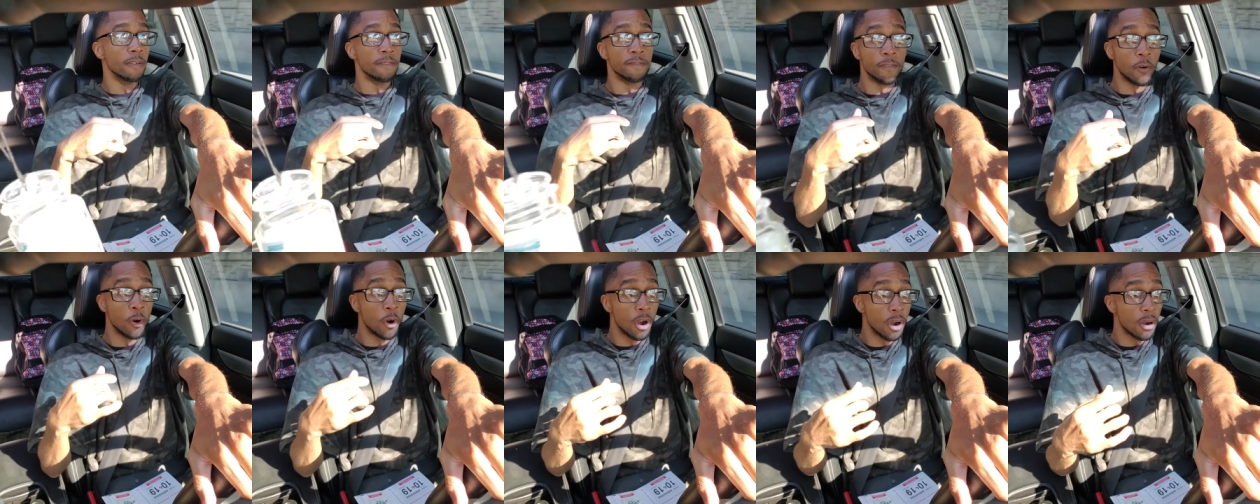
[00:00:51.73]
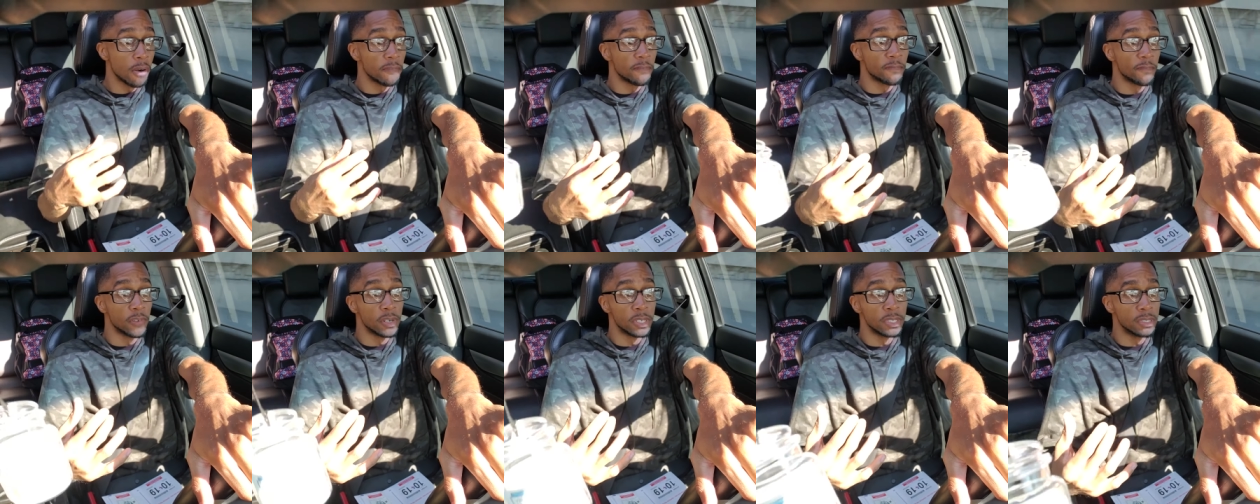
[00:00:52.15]
for,
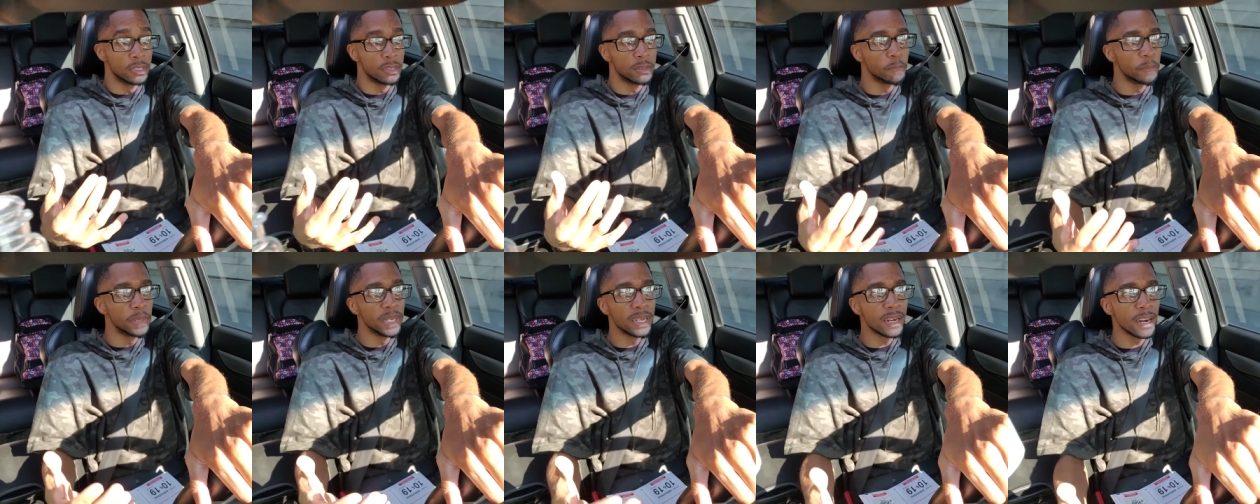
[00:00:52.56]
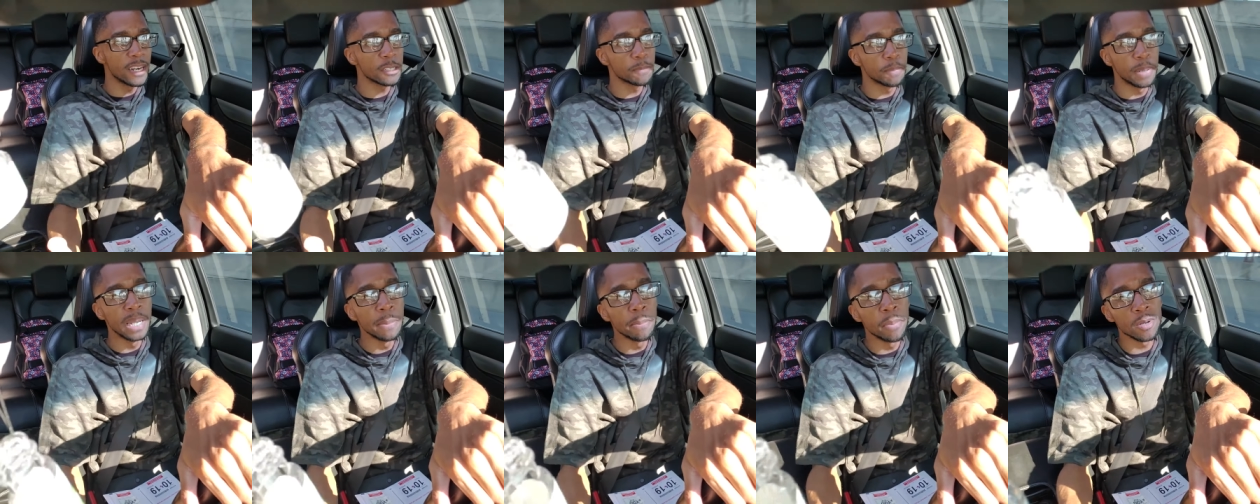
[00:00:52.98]
for
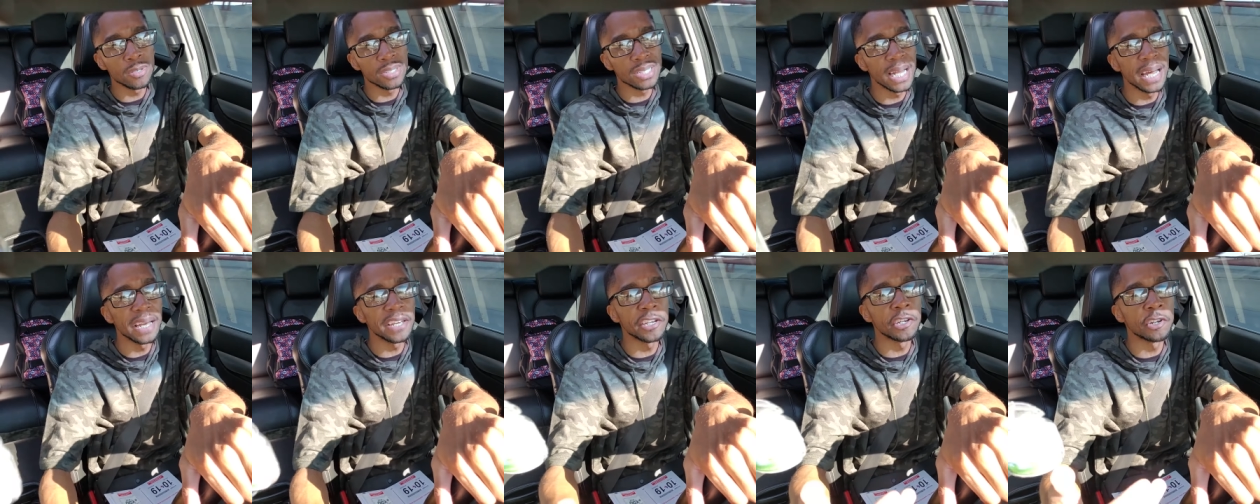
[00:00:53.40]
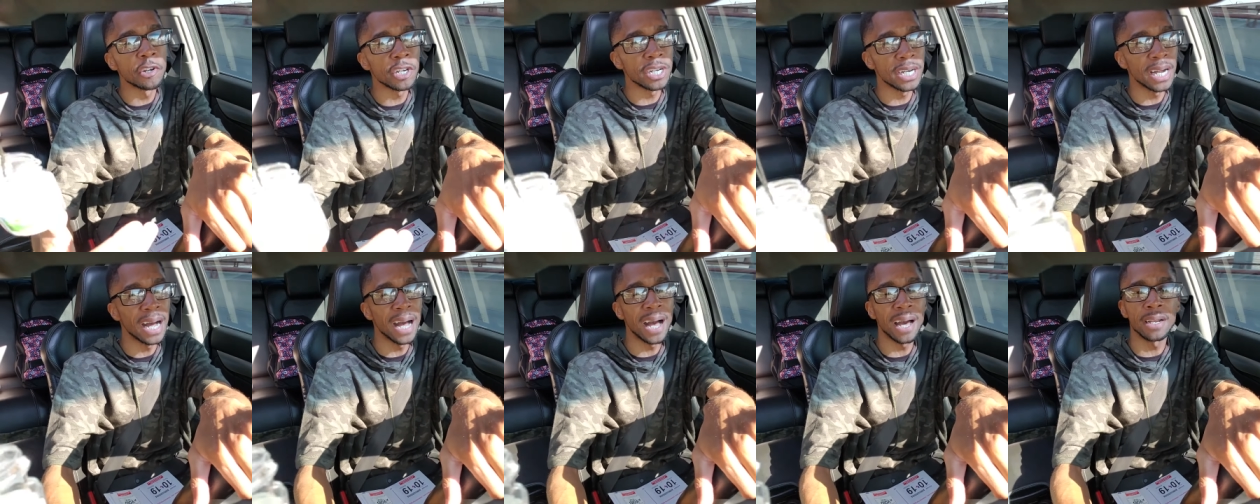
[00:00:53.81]
because people take your
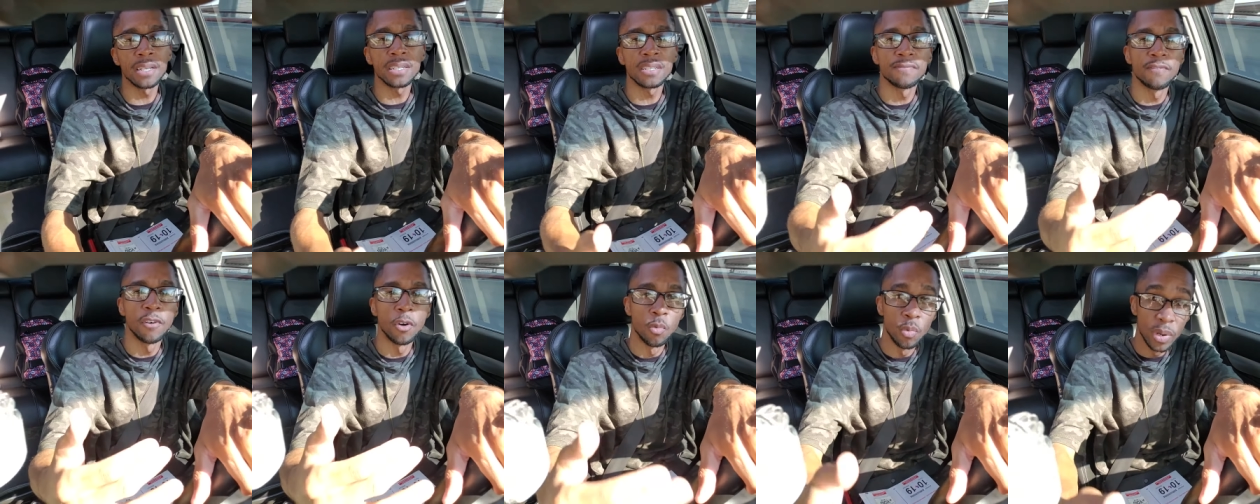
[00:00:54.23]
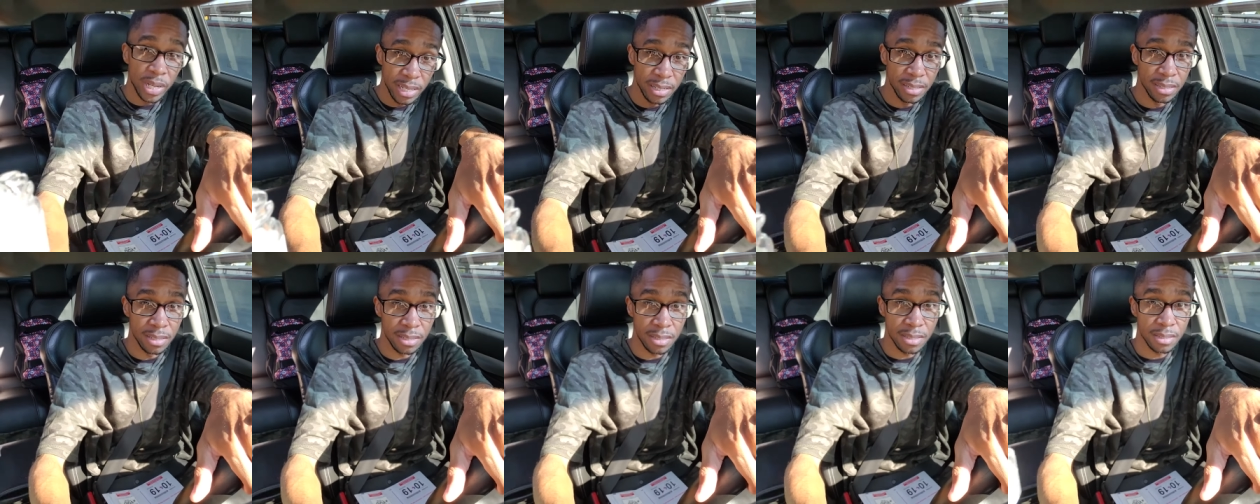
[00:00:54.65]
kindness for
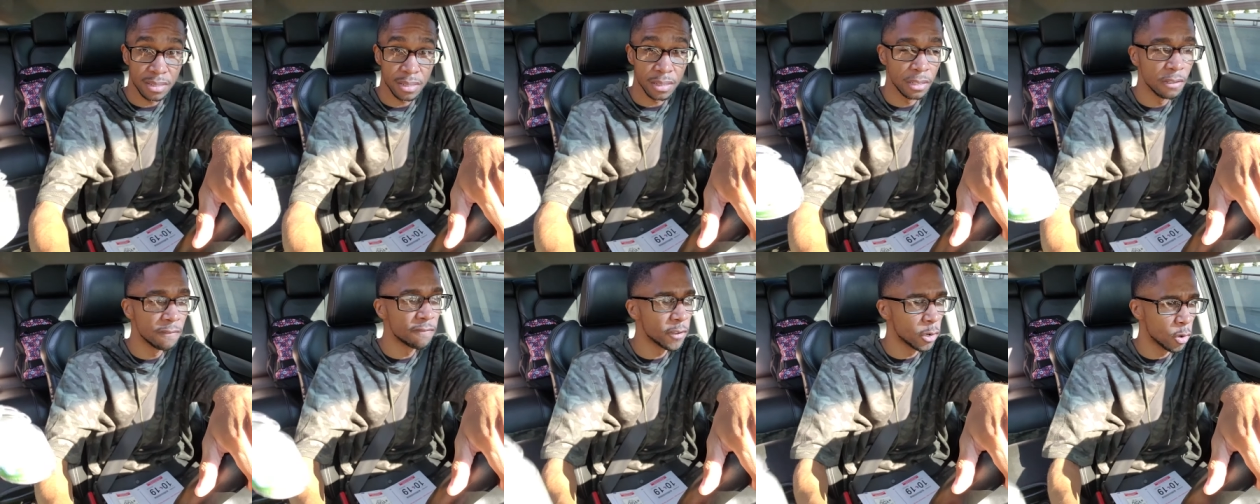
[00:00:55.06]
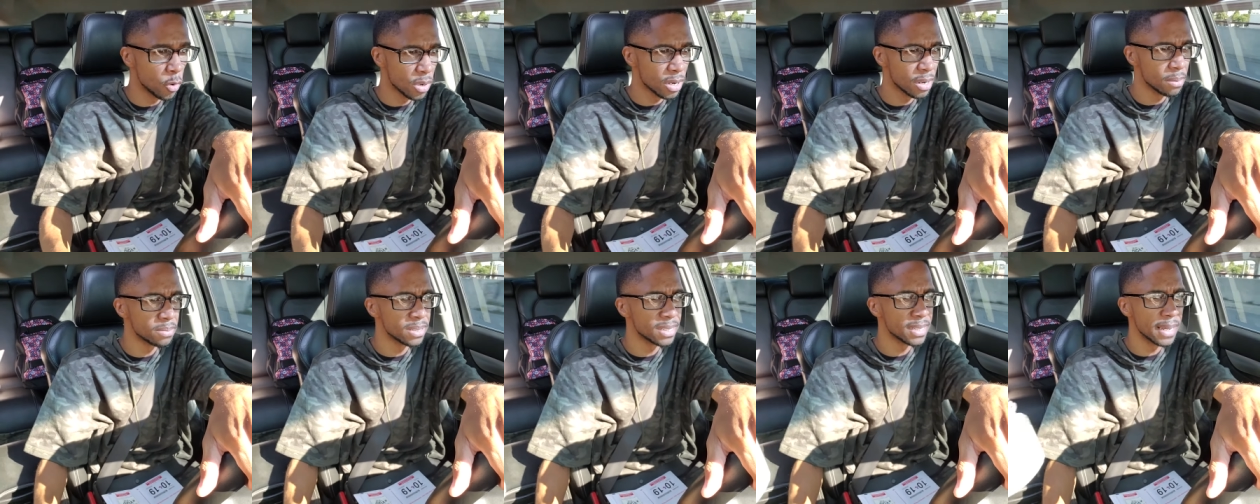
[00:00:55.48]
weakness. You feel
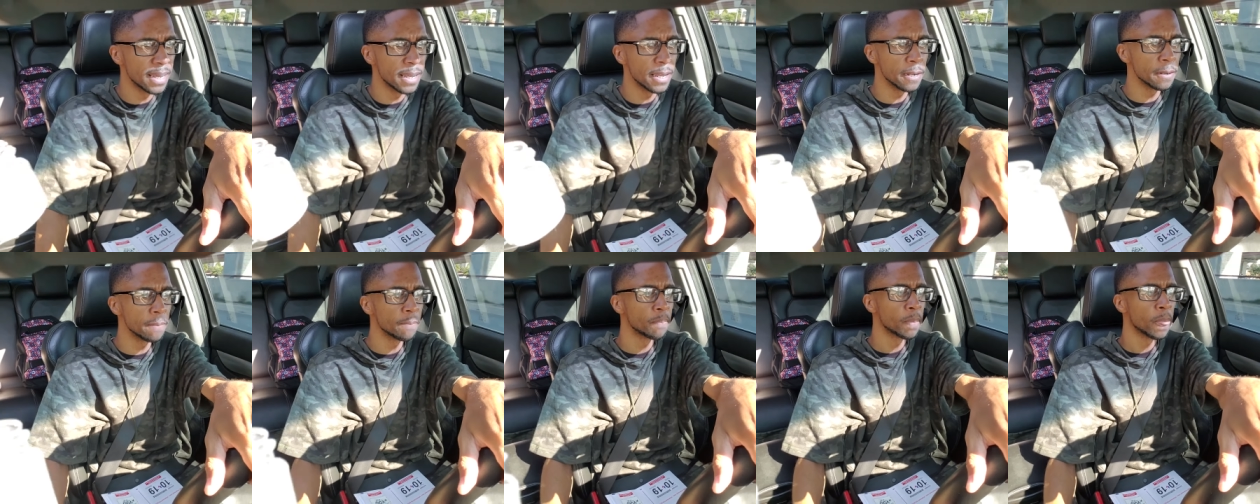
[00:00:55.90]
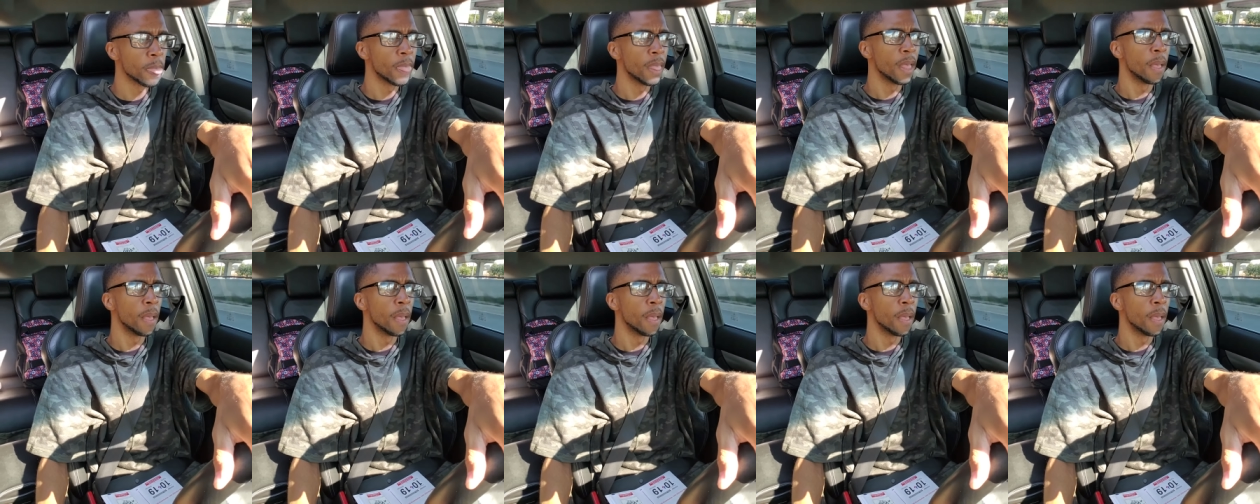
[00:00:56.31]
what I'm saying?